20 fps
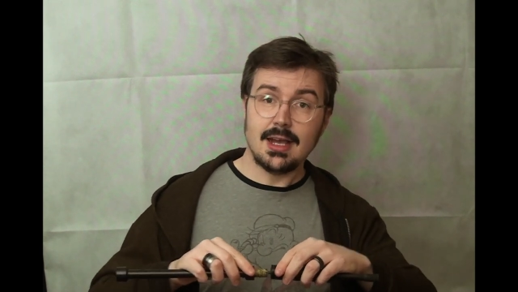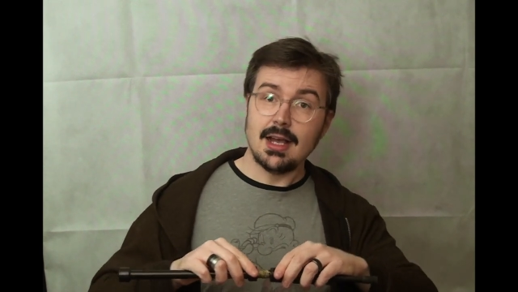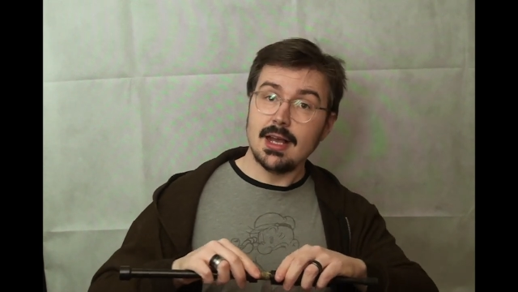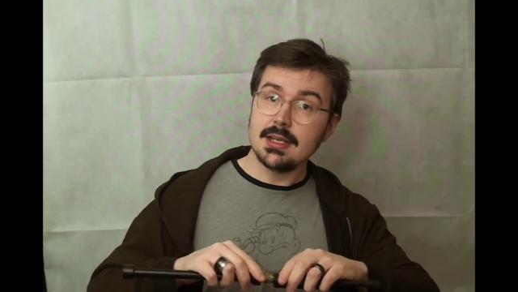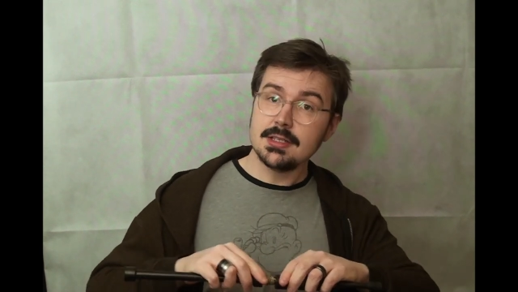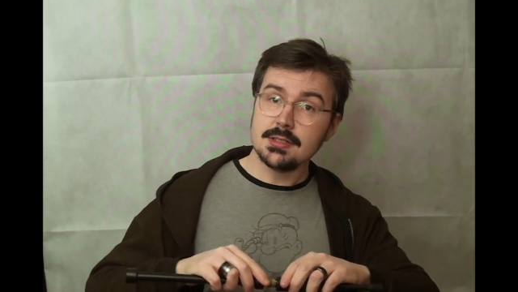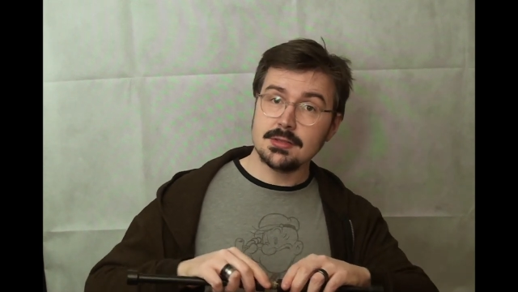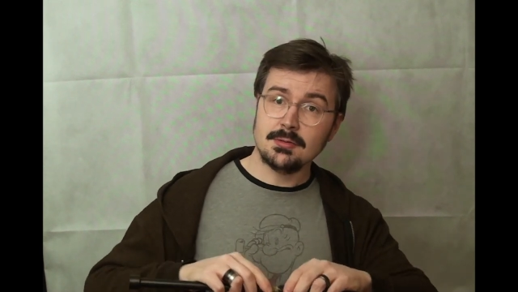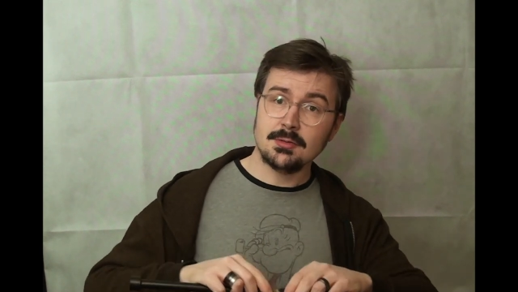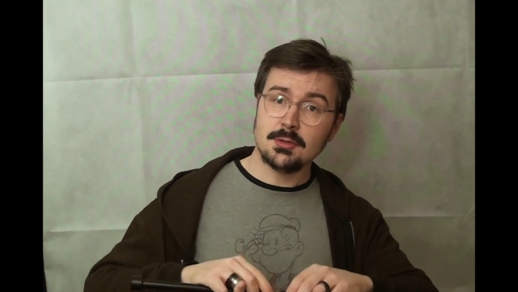
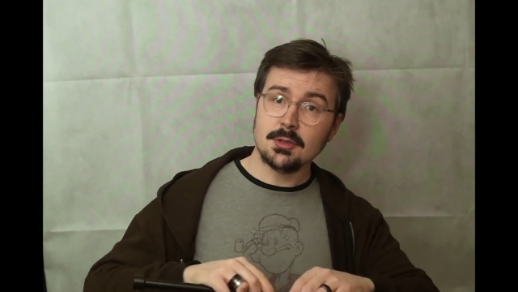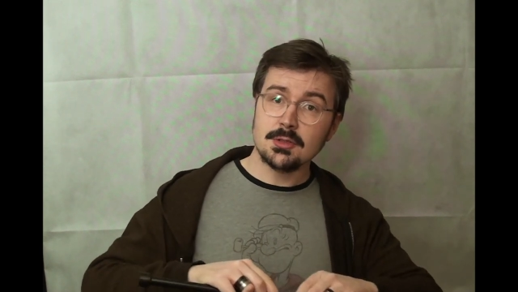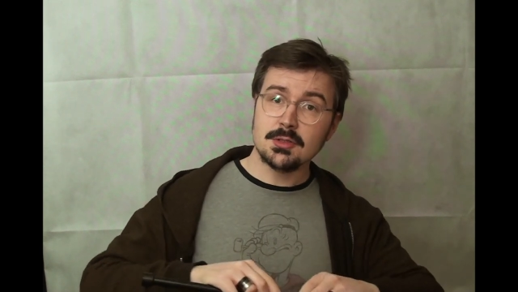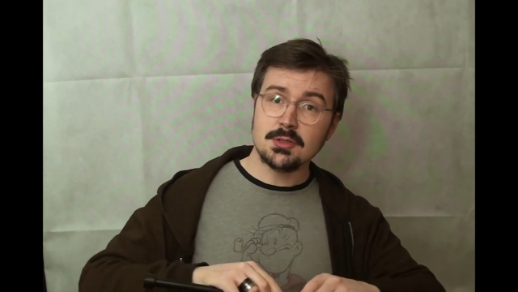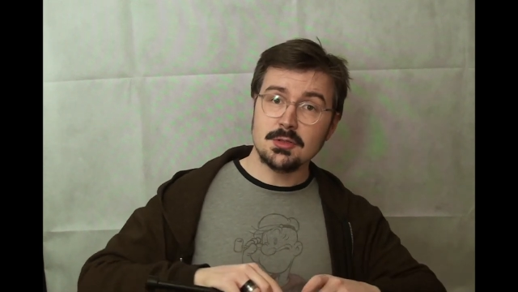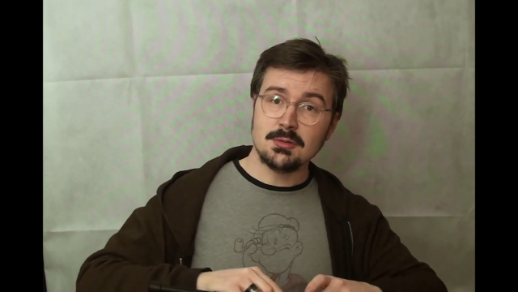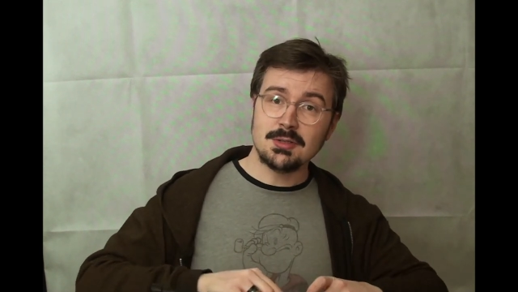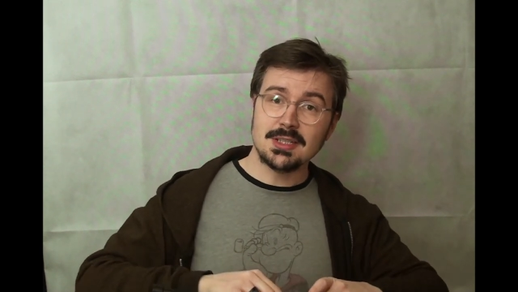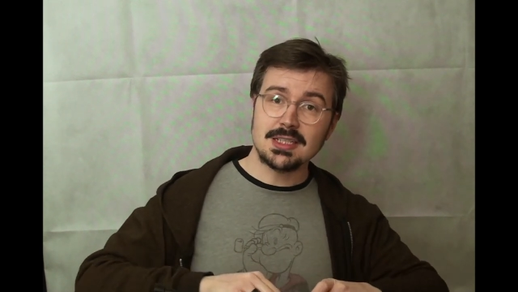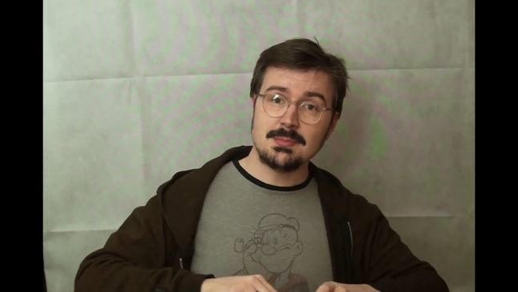as of
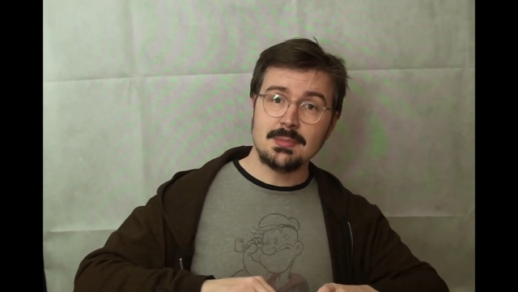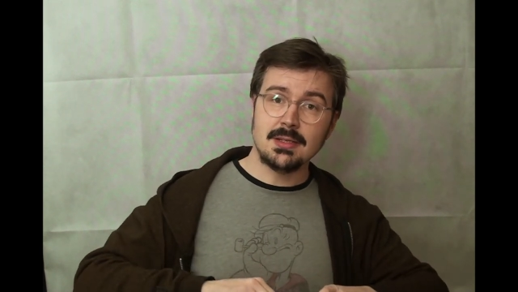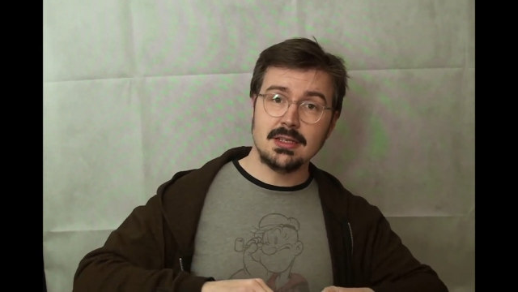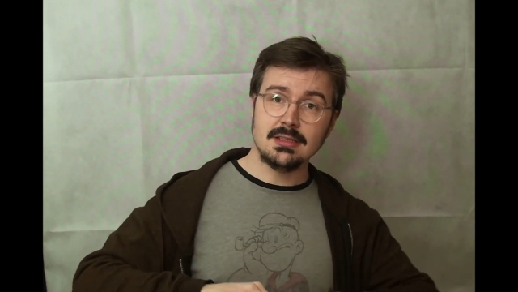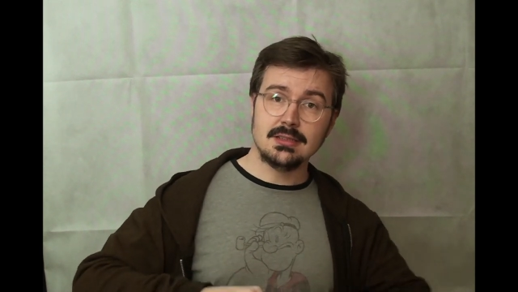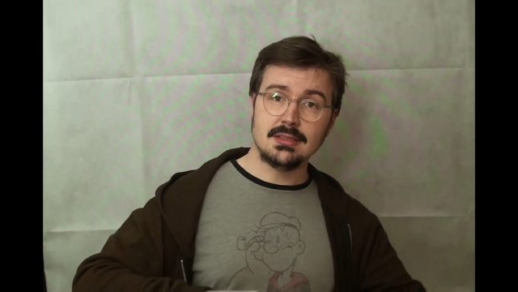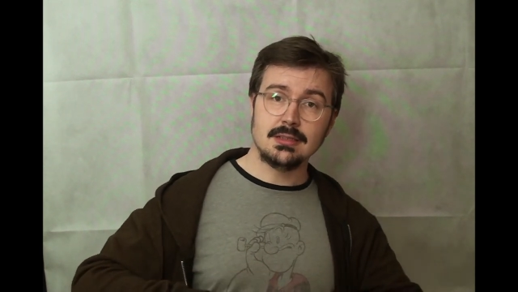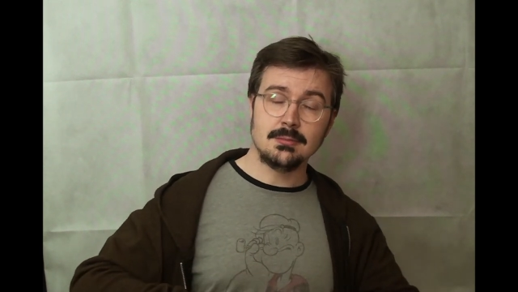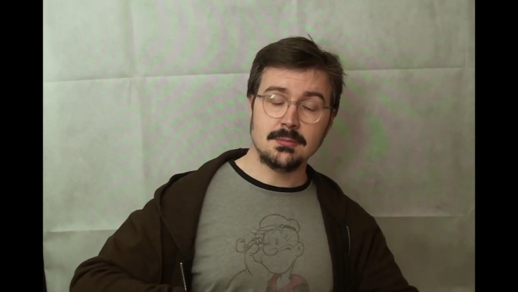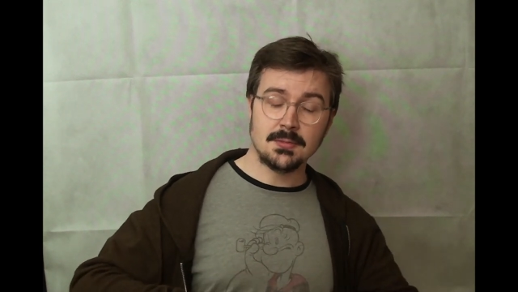course you're
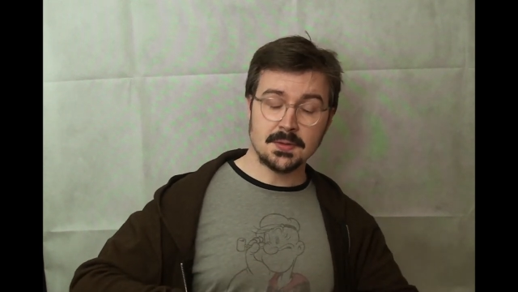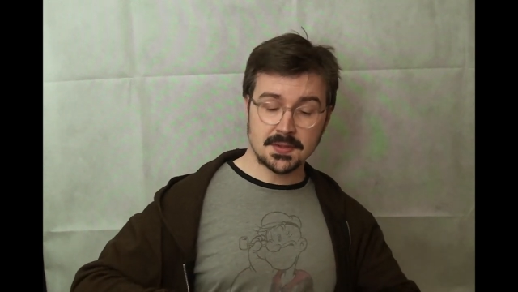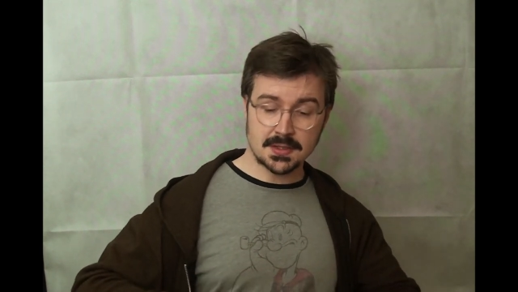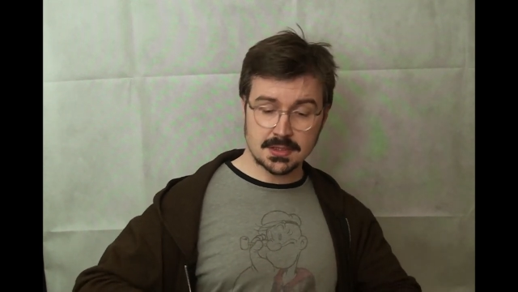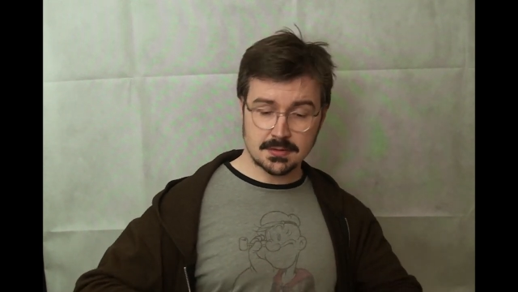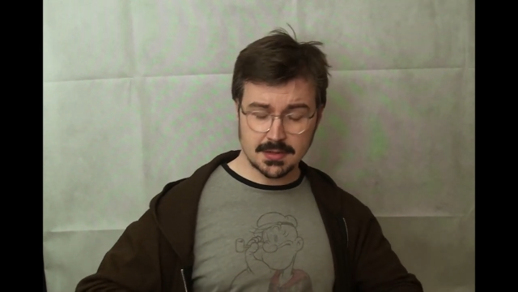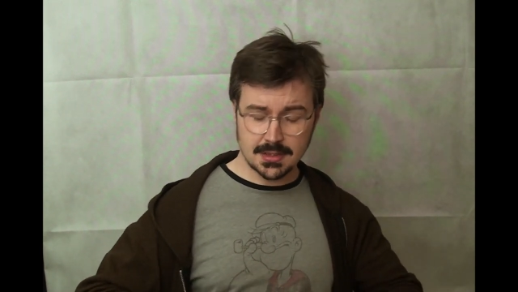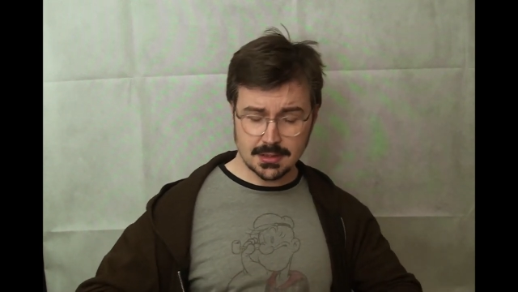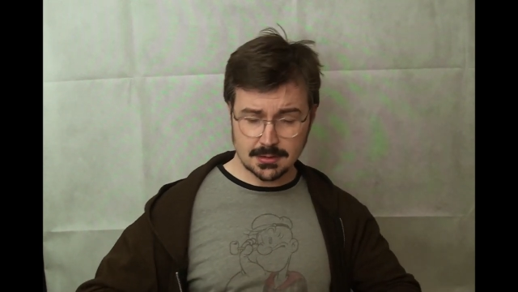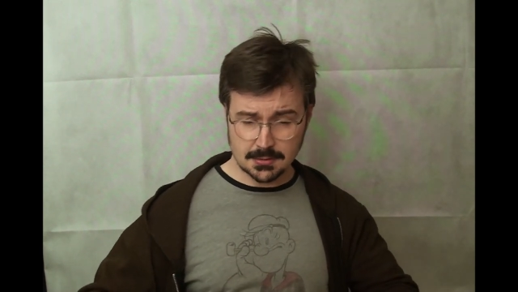experiencing with
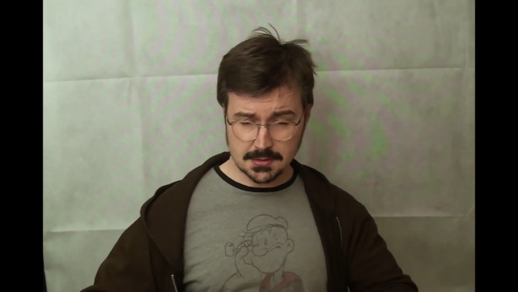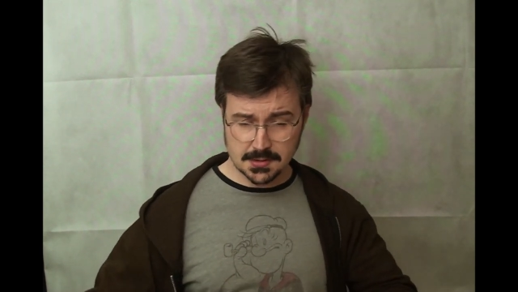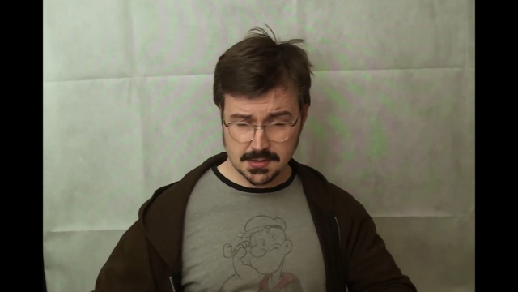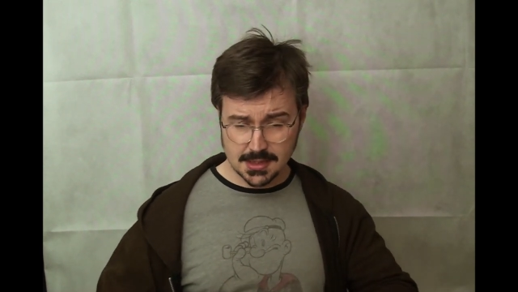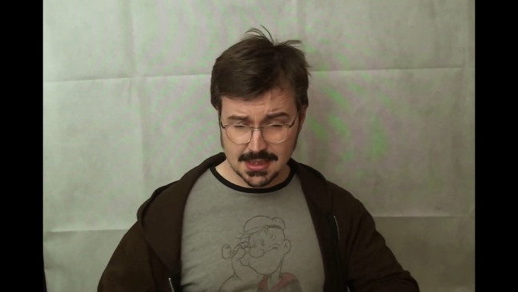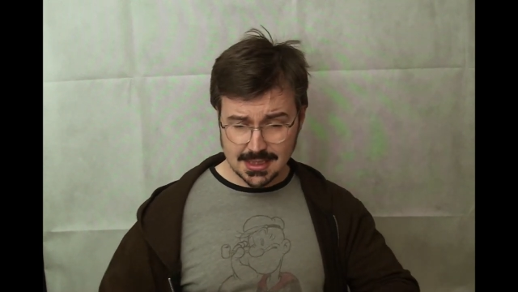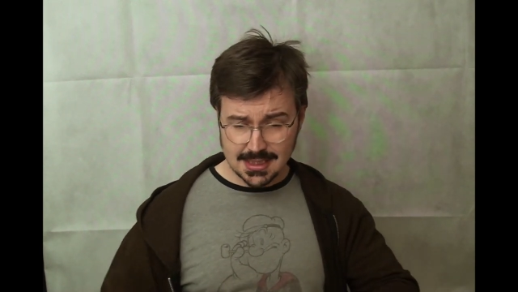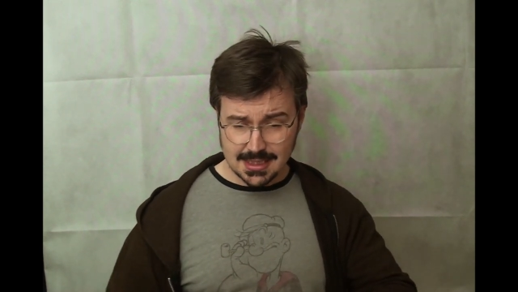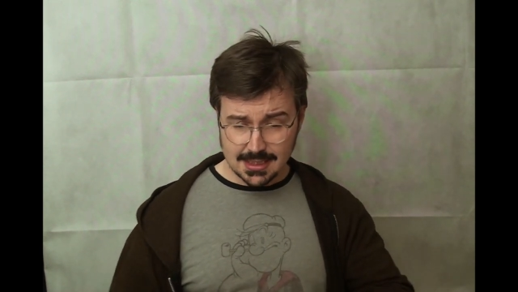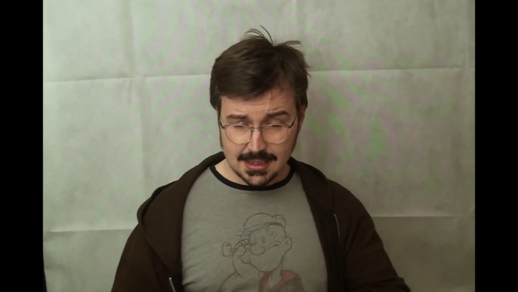these
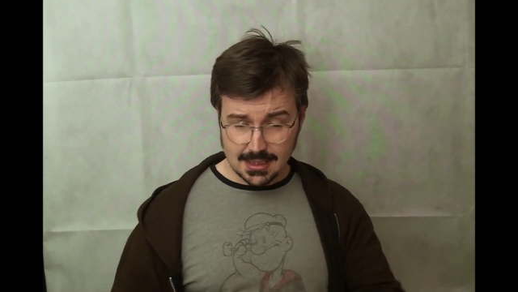videos.